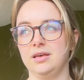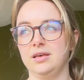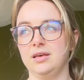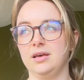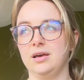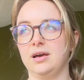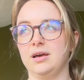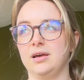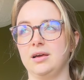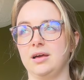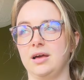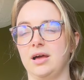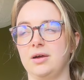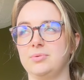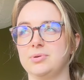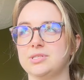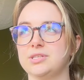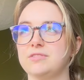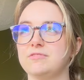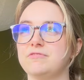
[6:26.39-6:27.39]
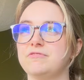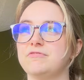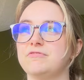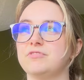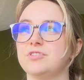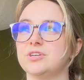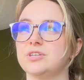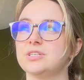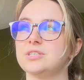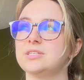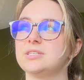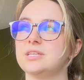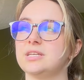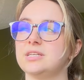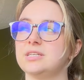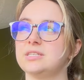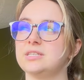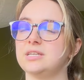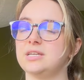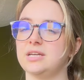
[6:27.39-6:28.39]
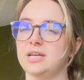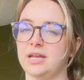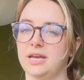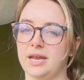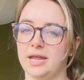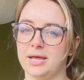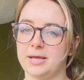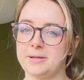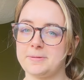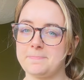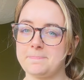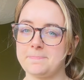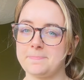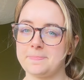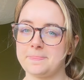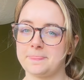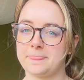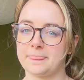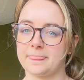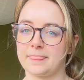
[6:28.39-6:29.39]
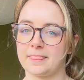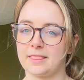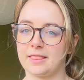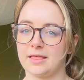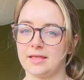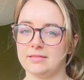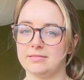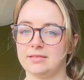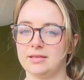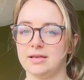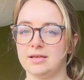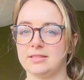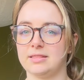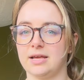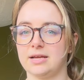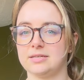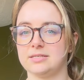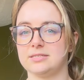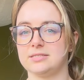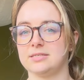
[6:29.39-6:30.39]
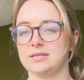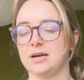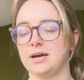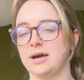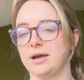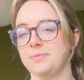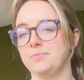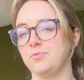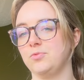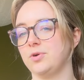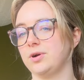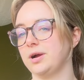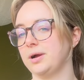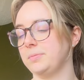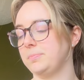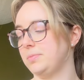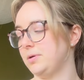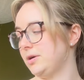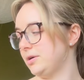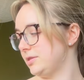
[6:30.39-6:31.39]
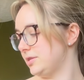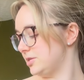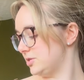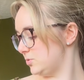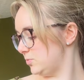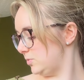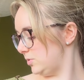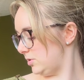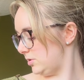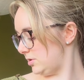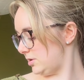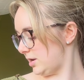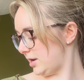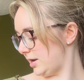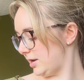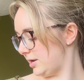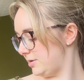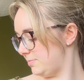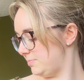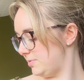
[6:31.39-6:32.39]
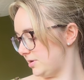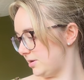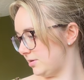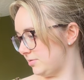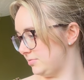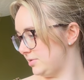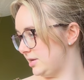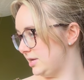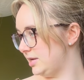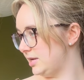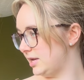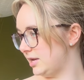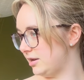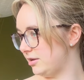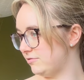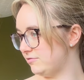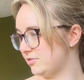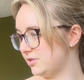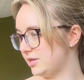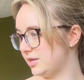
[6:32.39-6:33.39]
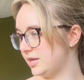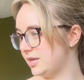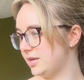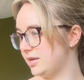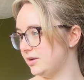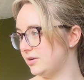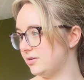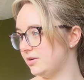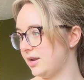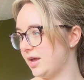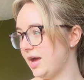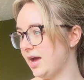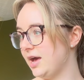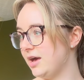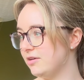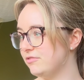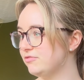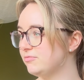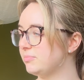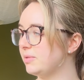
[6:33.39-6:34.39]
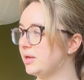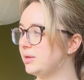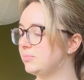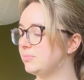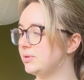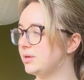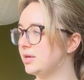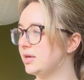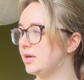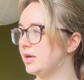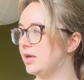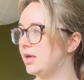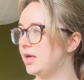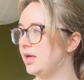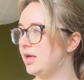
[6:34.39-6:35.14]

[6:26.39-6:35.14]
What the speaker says: I wasn't first into knitting. I think at that time where I bought this wool, I had been already knitting for like 1.5 years maybe.